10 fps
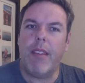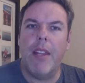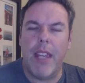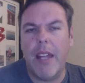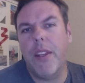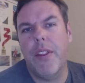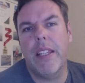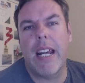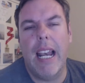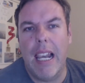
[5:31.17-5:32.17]
The other
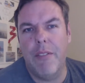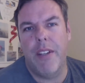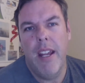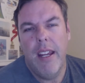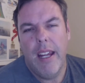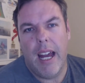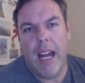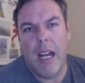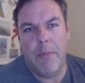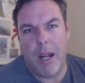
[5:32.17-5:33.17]
thing that I loved
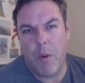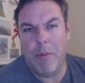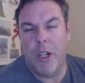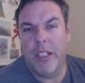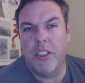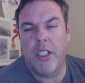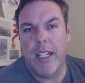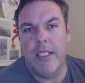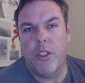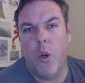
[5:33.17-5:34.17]
about
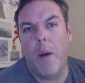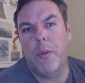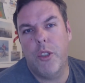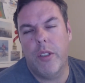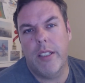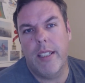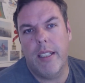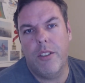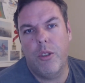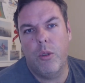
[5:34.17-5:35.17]
WebinarNinja is your
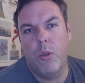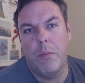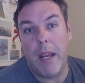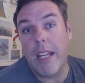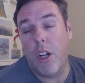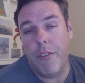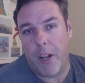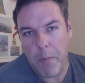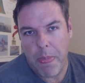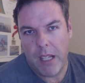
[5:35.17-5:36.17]
opportunity to make an offer,